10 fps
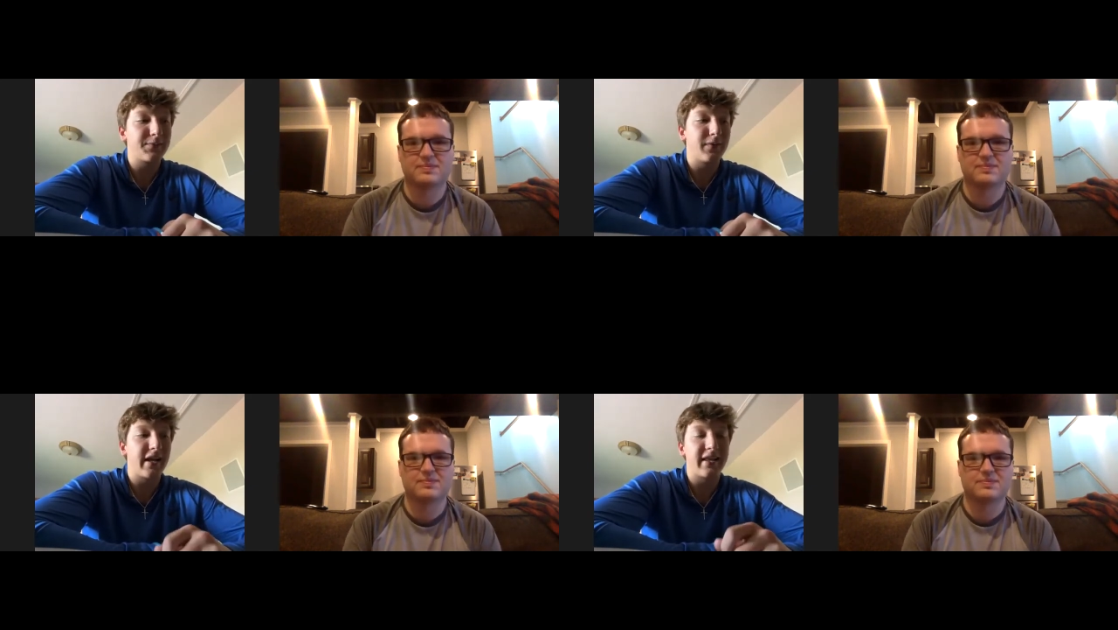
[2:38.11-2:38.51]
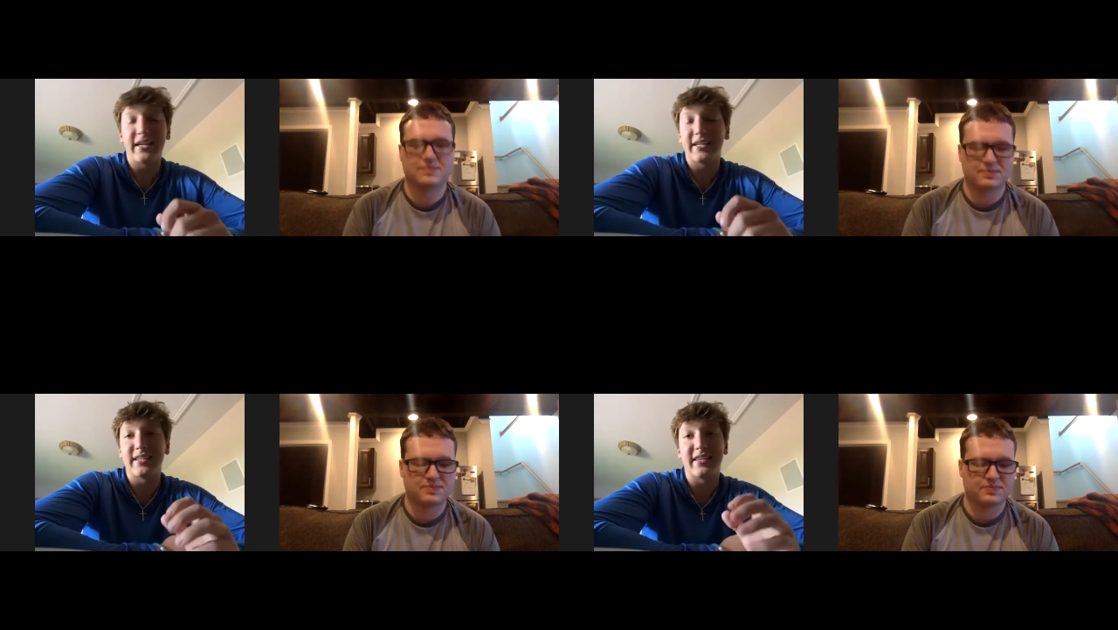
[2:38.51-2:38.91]
Speaker 1: But I'd
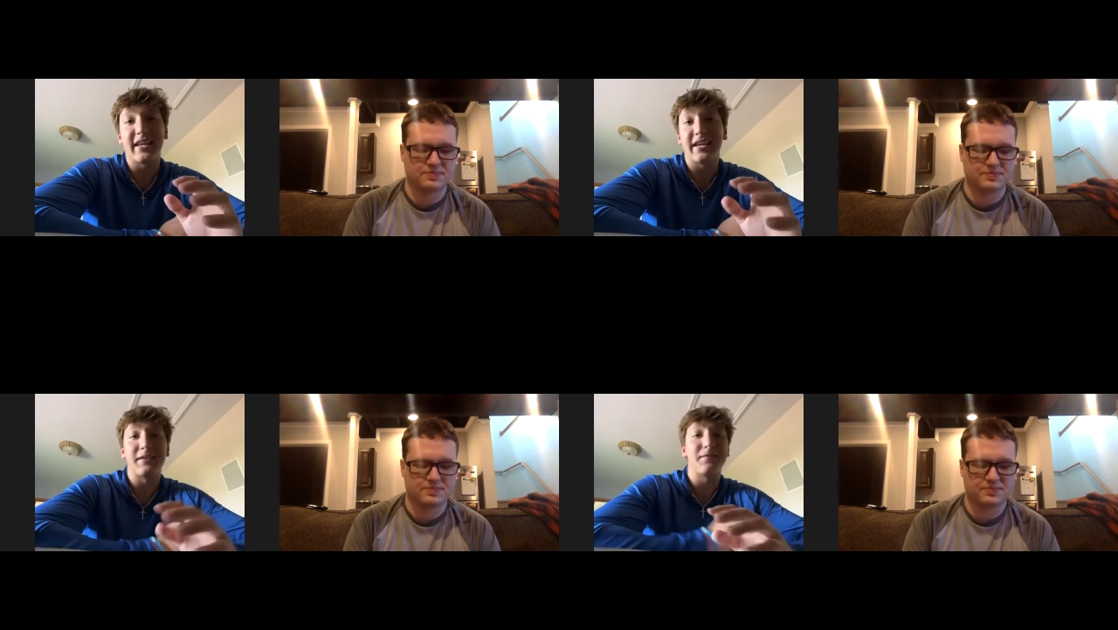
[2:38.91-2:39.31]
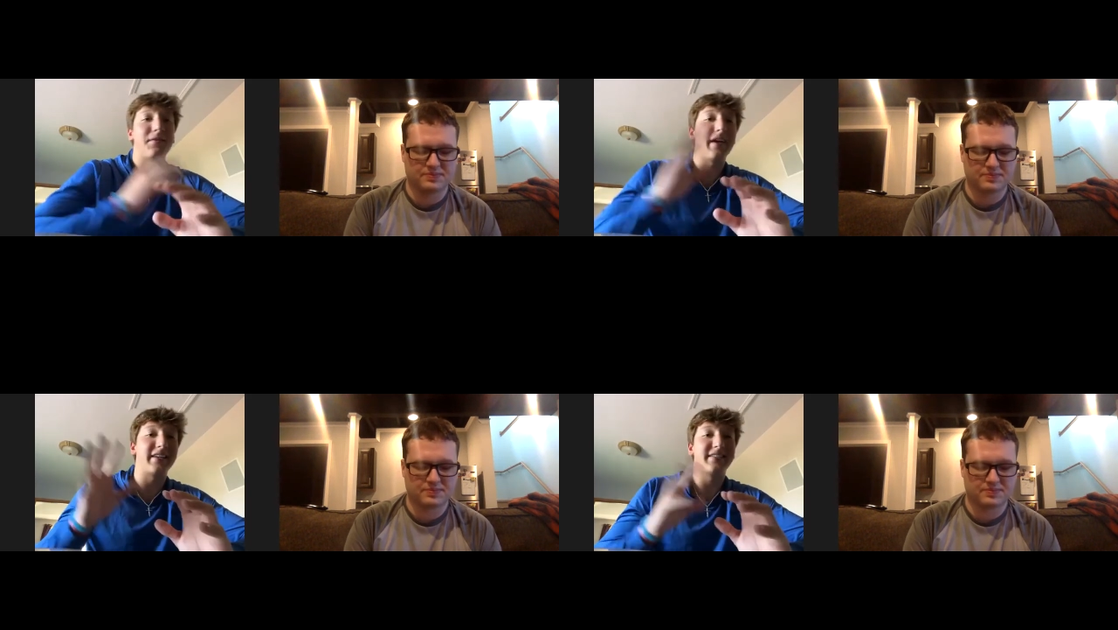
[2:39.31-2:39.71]
like to think I'm
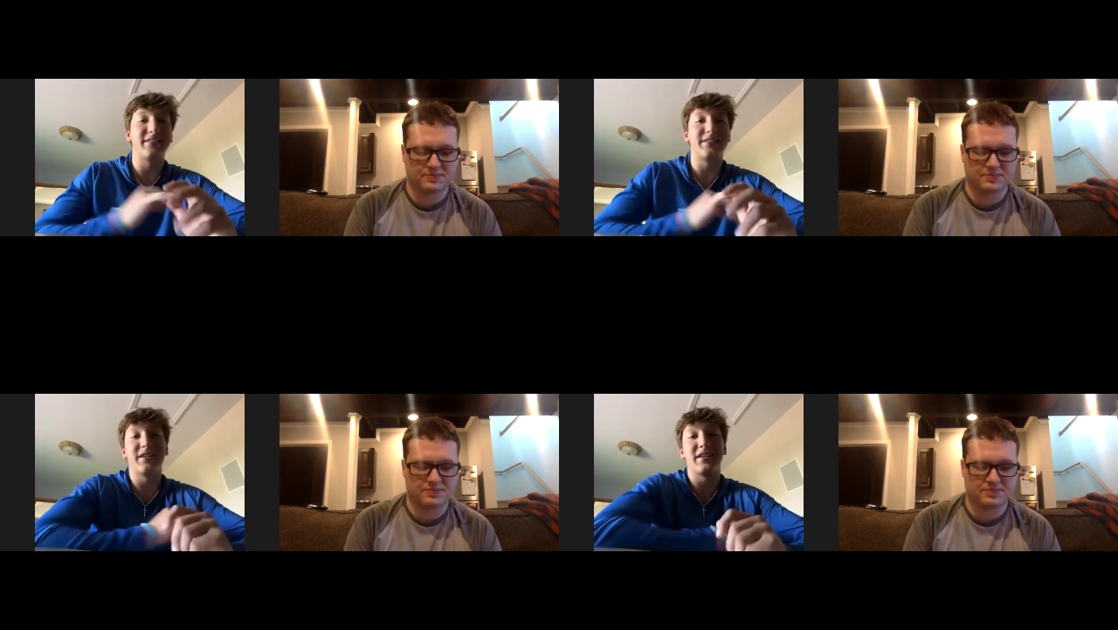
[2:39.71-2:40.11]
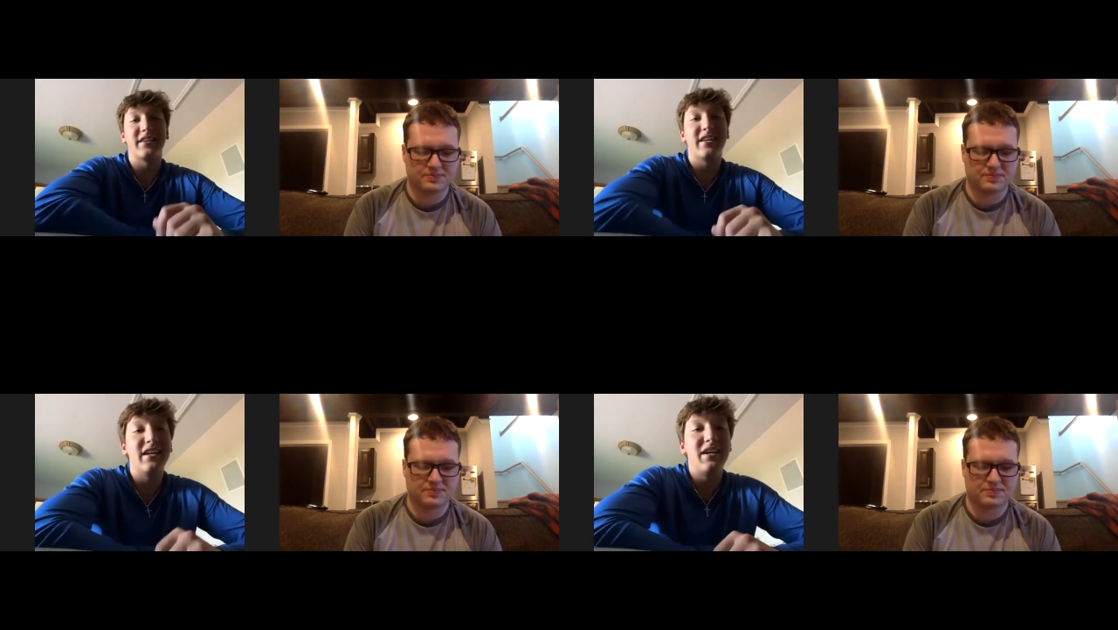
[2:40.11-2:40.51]
faster
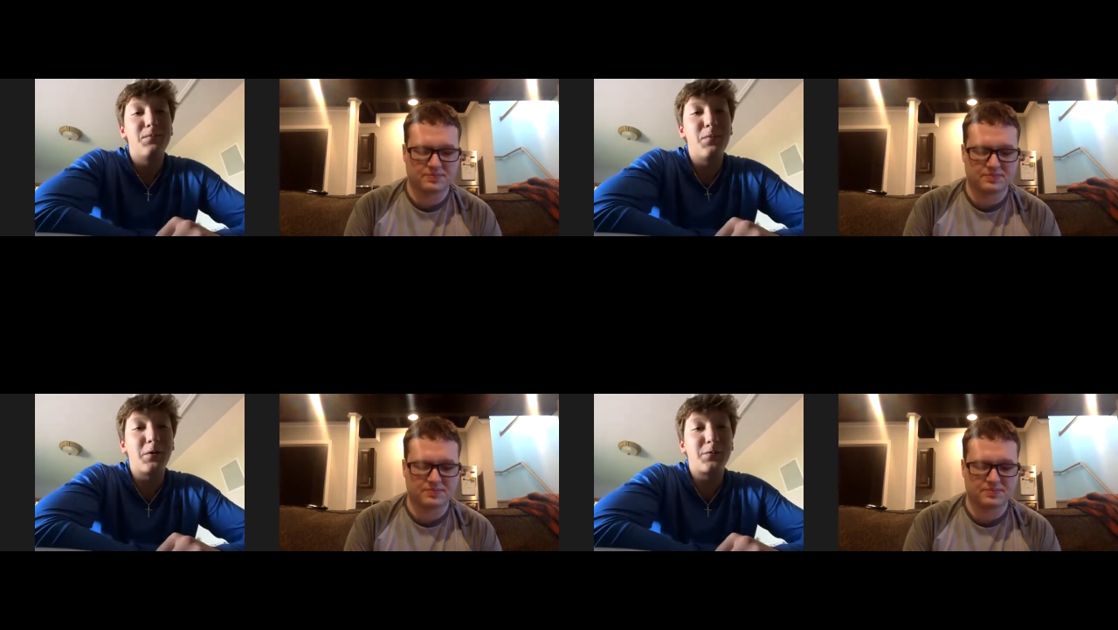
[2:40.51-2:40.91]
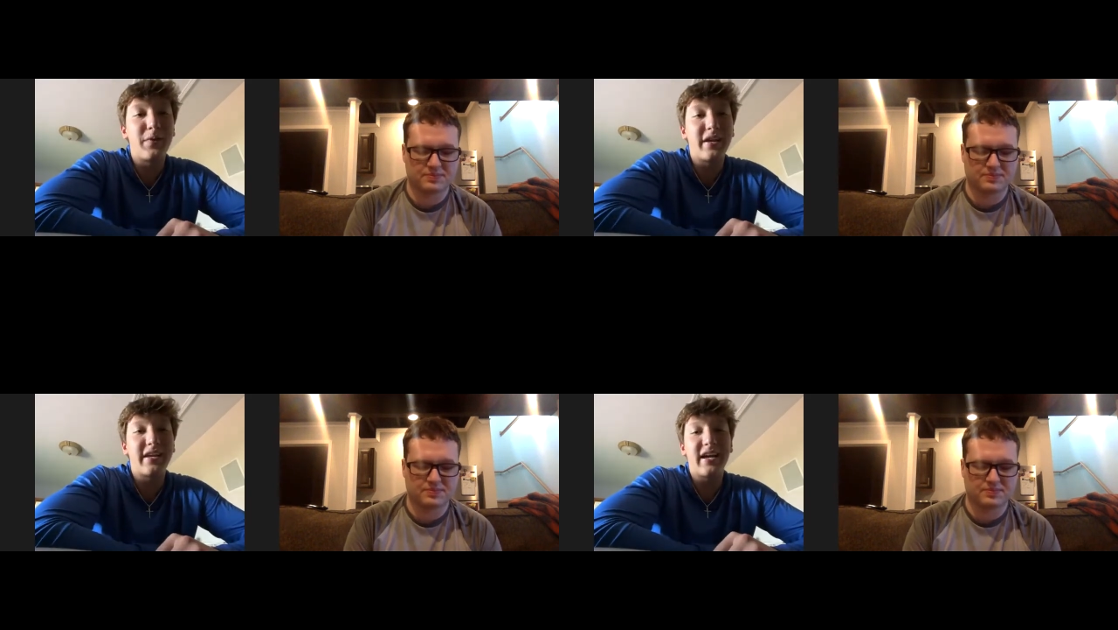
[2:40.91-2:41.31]
than most
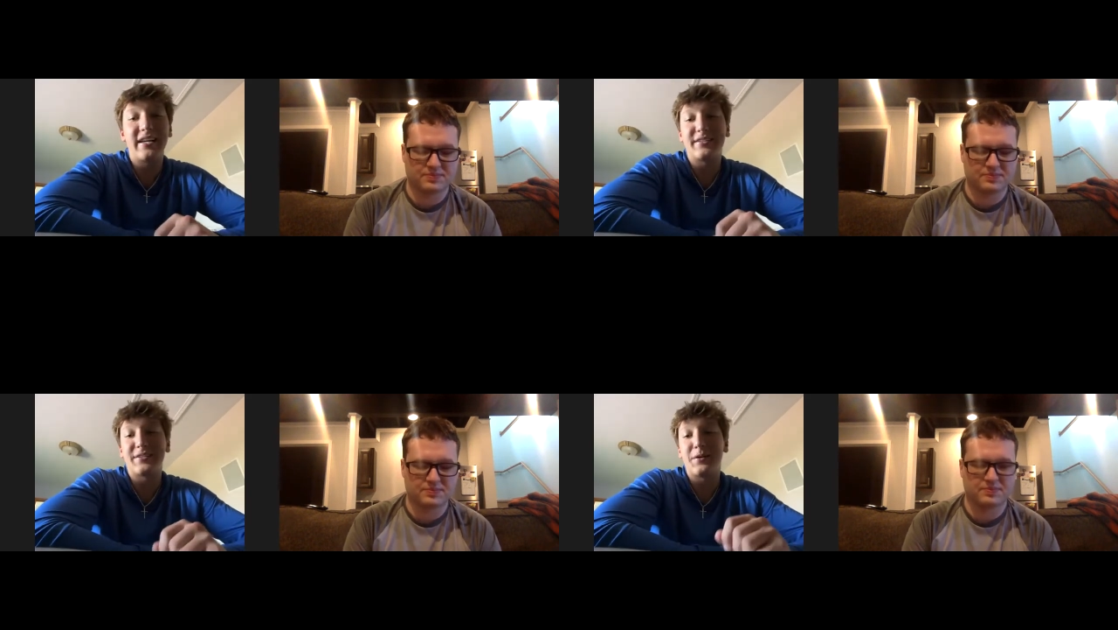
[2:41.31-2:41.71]
big guys.